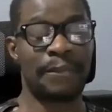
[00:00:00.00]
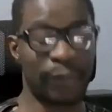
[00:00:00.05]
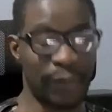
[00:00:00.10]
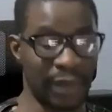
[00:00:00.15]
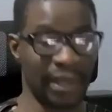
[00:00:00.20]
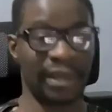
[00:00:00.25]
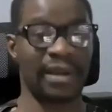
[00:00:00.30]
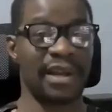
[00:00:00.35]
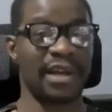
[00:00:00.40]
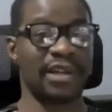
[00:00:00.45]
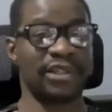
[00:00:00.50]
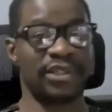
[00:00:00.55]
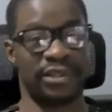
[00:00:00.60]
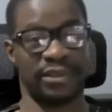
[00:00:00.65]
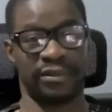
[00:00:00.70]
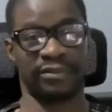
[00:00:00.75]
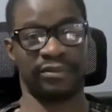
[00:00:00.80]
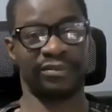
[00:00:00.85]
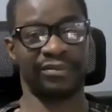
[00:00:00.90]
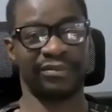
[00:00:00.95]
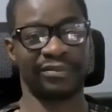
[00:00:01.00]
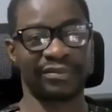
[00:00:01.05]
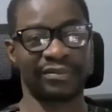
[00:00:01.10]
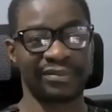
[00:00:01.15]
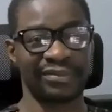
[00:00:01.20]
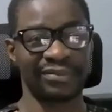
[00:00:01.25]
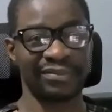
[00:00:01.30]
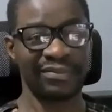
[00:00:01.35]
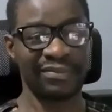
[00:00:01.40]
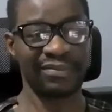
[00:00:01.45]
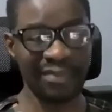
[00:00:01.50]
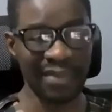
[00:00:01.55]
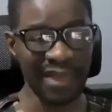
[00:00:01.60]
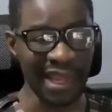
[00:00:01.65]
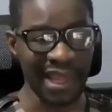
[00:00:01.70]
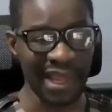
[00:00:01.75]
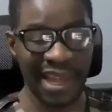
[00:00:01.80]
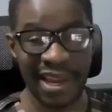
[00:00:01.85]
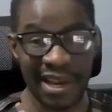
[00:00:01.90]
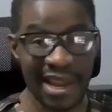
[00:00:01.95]
Pre-election.
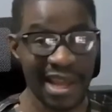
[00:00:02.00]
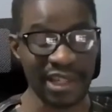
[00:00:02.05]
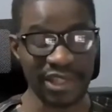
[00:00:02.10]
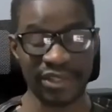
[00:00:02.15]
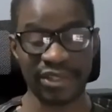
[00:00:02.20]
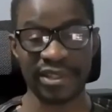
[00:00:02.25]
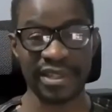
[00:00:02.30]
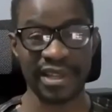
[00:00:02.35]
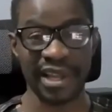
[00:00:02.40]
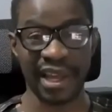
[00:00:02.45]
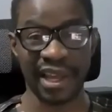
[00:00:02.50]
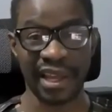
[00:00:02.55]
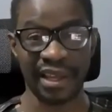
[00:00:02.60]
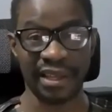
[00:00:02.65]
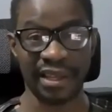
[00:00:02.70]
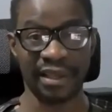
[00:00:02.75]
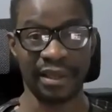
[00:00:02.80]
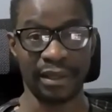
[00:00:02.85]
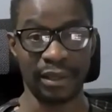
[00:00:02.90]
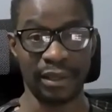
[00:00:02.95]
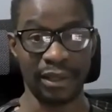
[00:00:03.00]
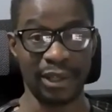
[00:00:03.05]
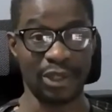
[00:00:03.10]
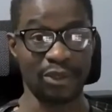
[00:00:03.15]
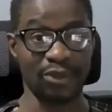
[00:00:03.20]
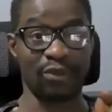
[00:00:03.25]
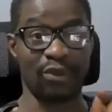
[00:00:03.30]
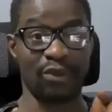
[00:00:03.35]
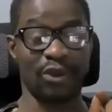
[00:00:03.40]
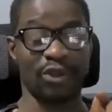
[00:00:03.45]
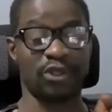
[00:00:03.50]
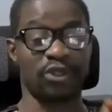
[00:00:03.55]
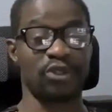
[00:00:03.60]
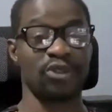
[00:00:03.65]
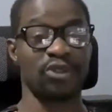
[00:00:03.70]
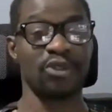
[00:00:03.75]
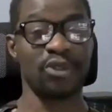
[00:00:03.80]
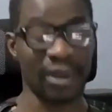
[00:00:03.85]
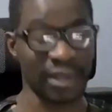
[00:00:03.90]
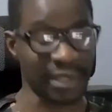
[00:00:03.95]
Election day, it was
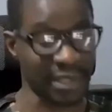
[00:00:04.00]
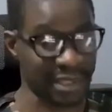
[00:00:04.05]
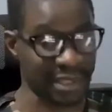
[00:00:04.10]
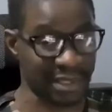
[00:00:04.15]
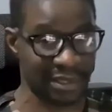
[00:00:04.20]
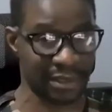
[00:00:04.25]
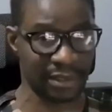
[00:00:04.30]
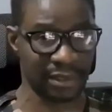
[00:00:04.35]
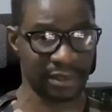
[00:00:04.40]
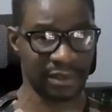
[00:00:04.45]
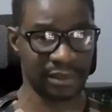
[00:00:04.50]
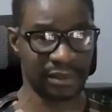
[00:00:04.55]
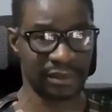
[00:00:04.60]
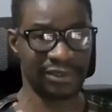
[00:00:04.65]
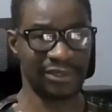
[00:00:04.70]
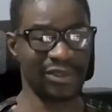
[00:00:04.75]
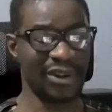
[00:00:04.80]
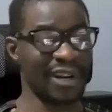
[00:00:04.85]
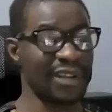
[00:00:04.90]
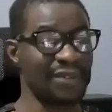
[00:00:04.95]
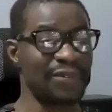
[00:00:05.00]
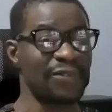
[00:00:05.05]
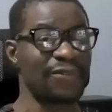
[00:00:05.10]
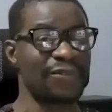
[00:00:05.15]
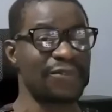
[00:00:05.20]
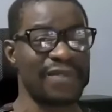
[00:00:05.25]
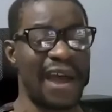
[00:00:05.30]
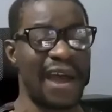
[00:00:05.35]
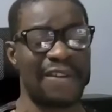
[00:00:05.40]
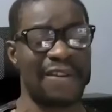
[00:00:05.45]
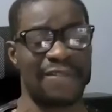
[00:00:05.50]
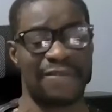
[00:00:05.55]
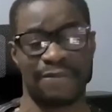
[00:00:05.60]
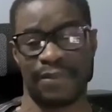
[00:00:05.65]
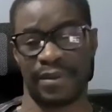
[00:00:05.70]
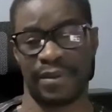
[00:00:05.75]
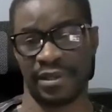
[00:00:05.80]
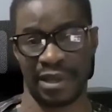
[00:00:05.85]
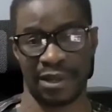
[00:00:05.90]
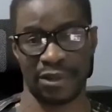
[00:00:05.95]
not even
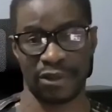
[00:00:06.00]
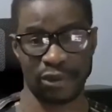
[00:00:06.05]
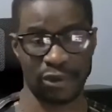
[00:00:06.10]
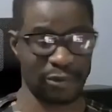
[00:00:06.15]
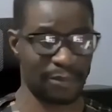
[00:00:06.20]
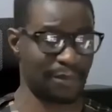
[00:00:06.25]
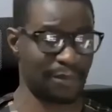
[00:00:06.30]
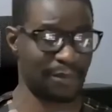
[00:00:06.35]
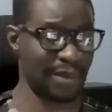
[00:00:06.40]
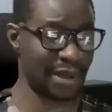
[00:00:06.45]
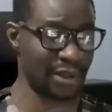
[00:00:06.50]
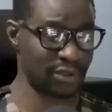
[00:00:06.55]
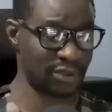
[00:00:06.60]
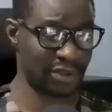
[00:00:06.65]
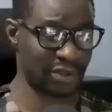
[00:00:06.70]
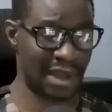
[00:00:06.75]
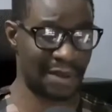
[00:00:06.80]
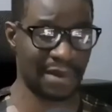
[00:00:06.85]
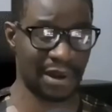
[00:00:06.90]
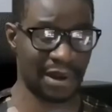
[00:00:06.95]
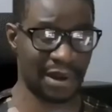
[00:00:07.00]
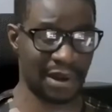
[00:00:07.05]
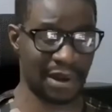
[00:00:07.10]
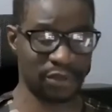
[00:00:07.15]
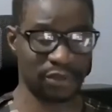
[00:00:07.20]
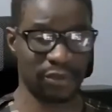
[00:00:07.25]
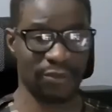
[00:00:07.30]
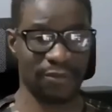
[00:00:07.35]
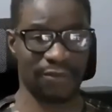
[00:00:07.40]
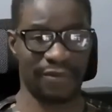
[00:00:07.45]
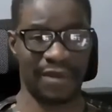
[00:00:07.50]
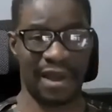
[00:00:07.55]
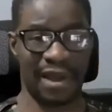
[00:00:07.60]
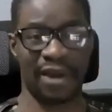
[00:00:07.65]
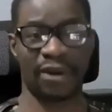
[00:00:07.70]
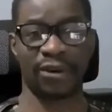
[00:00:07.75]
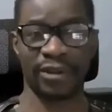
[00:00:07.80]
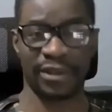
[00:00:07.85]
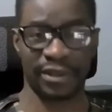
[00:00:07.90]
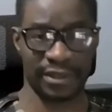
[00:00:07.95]
5% compared to the amount of
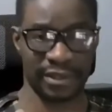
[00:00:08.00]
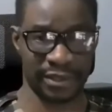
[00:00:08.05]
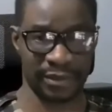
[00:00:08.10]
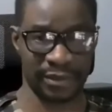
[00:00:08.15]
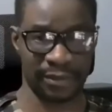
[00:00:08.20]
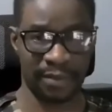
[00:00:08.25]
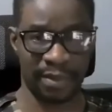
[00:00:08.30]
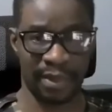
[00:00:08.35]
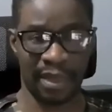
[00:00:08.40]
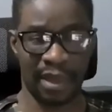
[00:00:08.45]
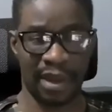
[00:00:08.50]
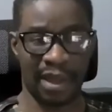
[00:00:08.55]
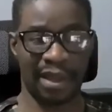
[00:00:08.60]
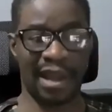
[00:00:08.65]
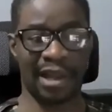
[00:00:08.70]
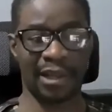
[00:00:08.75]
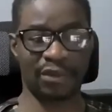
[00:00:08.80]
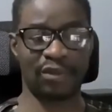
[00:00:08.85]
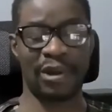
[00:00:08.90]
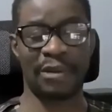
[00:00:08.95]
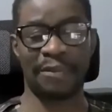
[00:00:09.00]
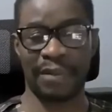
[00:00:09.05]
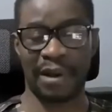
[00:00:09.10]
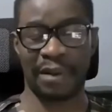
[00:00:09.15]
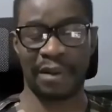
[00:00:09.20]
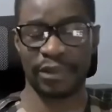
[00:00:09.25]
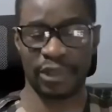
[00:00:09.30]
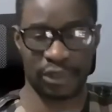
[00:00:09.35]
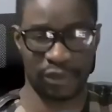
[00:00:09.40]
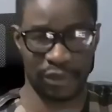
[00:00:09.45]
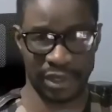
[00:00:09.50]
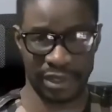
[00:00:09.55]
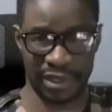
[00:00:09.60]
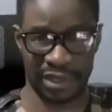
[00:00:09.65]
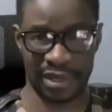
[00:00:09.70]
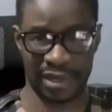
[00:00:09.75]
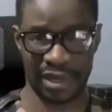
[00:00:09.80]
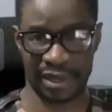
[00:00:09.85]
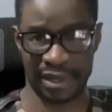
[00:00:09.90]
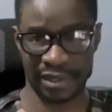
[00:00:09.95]
violence that were
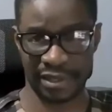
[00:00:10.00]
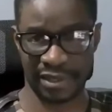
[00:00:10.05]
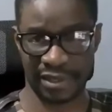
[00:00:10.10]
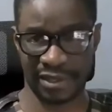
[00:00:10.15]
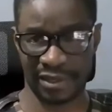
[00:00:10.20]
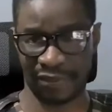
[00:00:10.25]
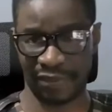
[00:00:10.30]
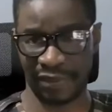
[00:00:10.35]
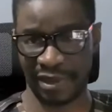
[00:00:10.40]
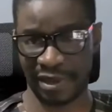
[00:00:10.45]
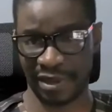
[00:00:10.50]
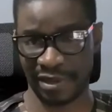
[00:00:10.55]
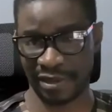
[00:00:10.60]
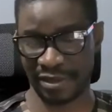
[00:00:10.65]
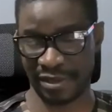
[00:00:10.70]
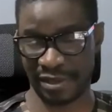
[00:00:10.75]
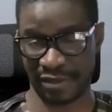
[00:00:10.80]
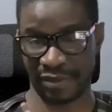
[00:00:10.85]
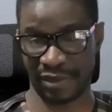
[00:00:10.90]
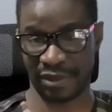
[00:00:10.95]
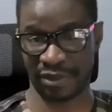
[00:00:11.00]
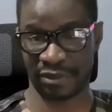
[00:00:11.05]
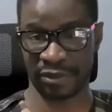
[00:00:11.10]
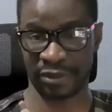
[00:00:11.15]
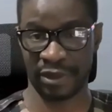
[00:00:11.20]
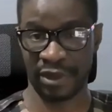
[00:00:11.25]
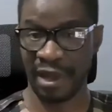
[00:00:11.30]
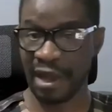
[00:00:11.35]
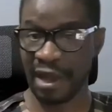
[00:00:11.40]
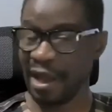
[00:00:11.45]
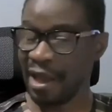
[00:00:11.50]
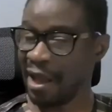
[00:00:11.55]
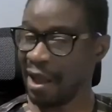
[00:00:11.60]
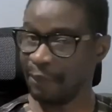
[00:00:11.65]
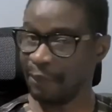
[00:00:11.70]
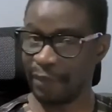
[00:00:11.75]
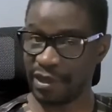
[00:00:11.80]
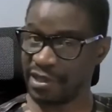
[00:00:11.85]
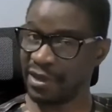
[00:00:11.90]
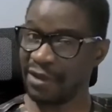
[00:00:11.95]
perpetrated against the civilians in Sierra Leone. I'm
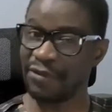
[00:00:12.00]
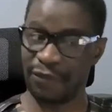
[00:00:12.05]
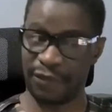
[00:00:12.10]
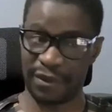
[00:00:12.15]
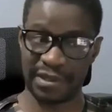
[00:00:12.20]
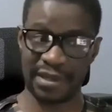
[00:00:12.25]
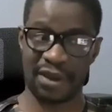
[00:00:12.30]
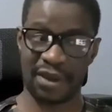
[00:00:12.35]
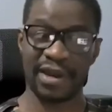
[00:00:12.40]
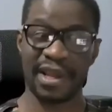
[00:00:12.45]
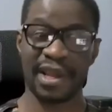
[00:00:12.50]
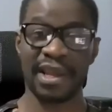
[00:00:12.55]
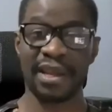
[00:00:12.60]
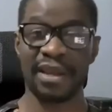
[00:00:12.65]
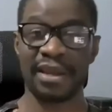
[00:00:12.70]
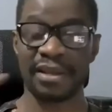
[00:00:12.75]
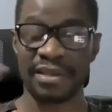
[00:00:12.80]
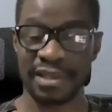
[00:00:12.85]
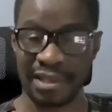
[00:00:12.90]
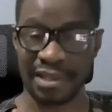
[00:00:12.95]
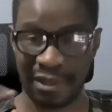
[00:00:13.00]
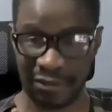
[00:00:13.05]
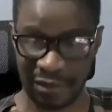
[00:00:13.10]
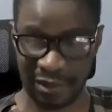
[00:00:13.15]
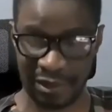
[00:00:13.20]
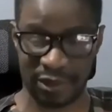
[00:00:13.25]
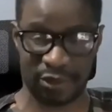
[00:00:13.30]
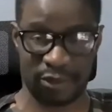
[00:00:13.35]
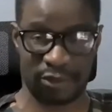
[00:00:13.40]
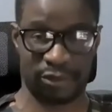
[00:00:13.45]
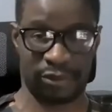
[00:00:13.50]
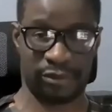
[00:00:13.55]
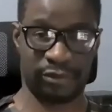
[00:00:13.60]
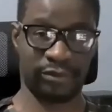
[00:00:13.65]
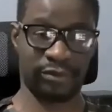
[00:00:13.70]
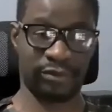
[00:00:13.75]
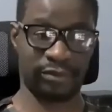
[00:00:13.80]
not saying Freetown, in Sierra Leone.